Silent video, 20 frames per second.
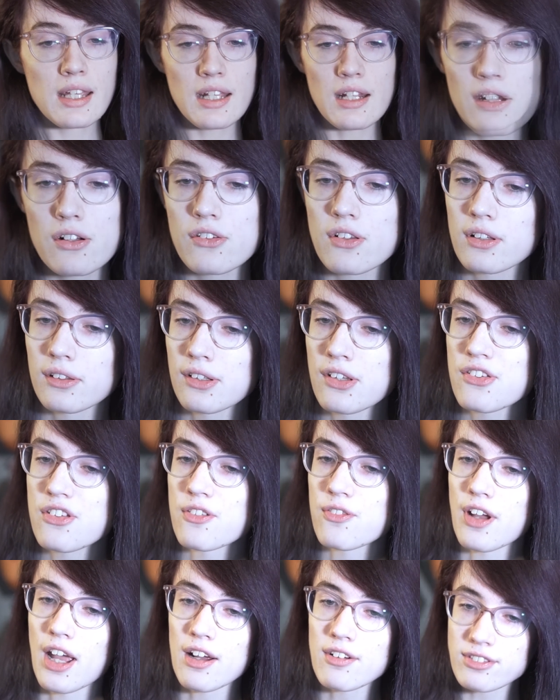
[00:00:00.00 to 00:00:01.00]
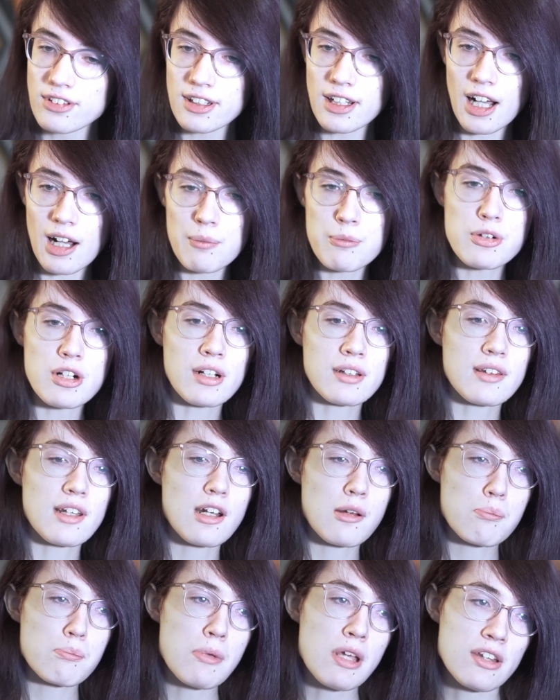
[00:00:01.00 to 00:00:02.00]
Here's a list of every object that
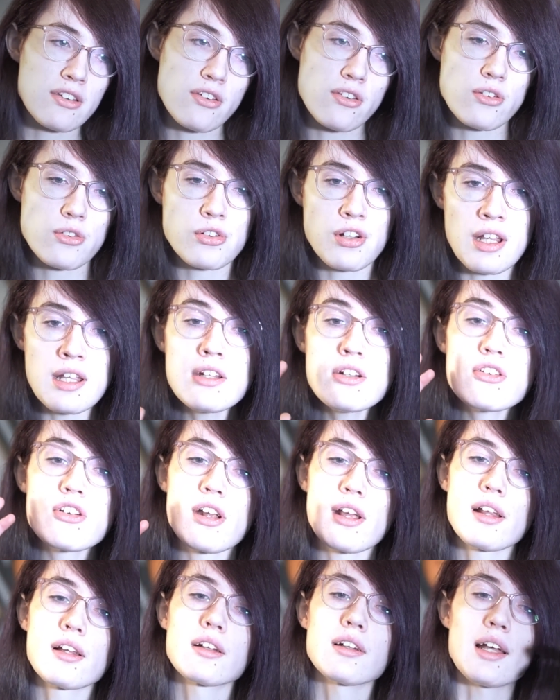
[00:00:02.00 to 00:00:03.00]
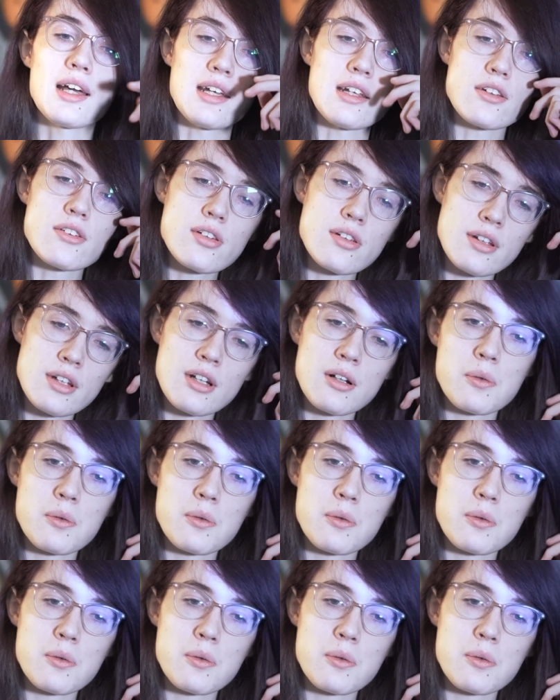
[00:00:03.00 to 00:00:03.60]
emits changing light,